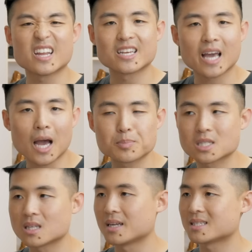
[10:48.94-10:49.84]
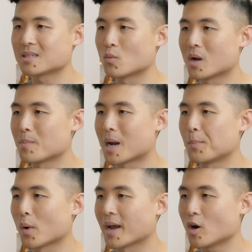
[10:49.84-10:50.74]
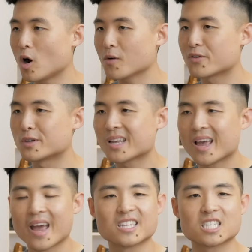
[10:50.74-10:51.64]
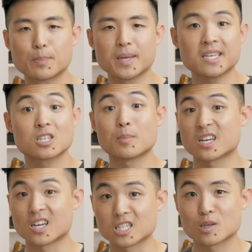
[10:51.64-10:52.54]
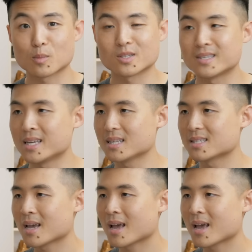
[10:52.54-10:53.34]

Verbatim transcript: encapsulates what my brand offers and speaks to my customers' needs.